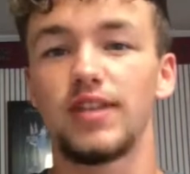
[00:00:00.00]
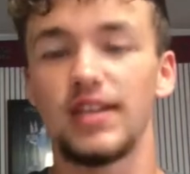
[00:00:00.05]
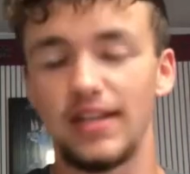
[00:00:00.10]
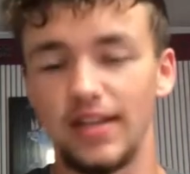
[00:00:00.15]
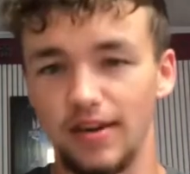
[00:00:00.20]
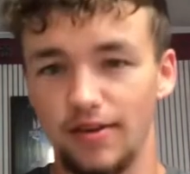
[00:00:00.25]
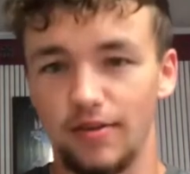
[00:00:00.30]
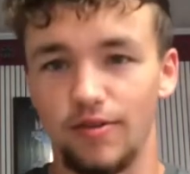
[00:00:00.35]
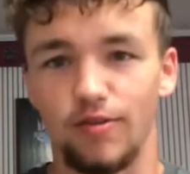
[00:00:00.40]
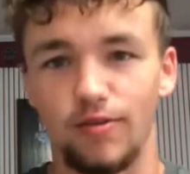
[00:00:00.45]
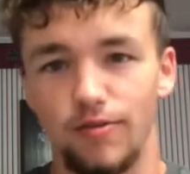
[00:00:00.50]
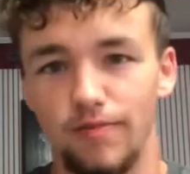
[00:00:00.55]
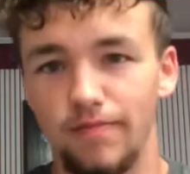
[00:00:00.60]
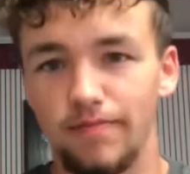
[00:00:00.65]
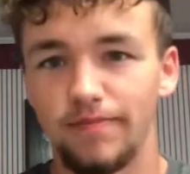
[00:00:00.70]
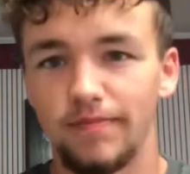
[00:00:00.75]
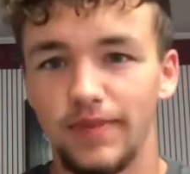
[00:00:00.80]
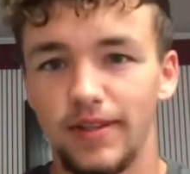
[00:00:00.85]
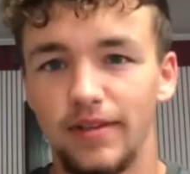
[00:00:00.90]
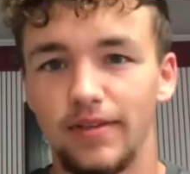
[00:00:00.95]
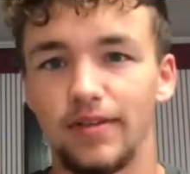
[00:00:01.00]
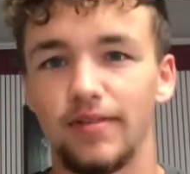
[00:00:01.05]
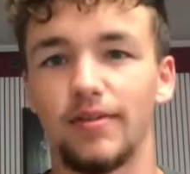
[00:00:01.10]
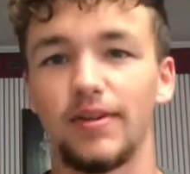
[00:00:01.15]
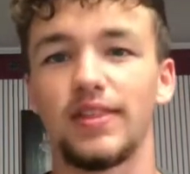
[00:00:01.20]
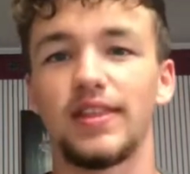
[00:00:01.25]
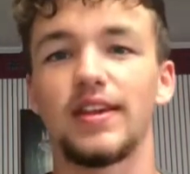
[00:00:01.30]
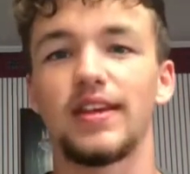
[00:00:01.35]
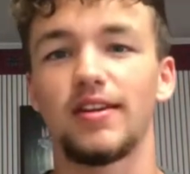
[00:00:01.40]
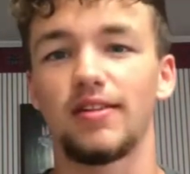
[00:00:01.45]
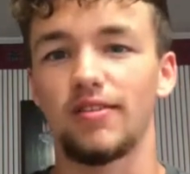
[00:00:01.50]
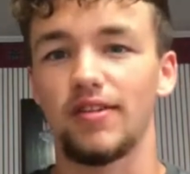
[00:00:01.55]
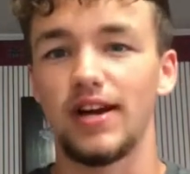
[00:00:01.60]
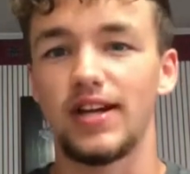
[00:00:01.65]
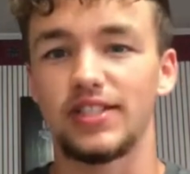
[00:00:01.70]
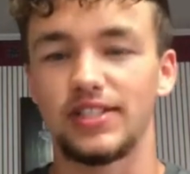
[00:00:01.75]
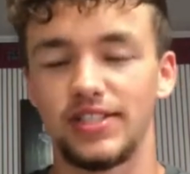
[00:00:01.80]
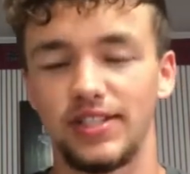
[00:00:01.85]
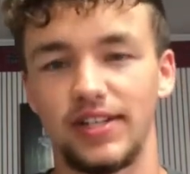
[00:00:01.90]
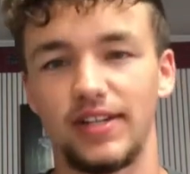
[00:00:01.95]
integral with
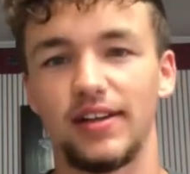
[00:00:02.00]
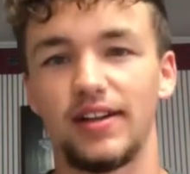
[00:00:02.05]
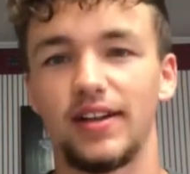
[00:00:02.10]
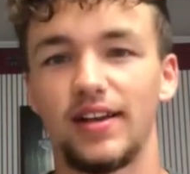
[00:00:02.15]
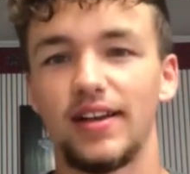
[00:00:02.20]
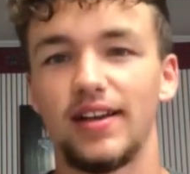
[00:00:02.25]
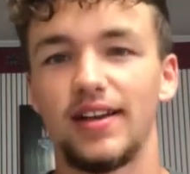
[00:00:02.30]
integration.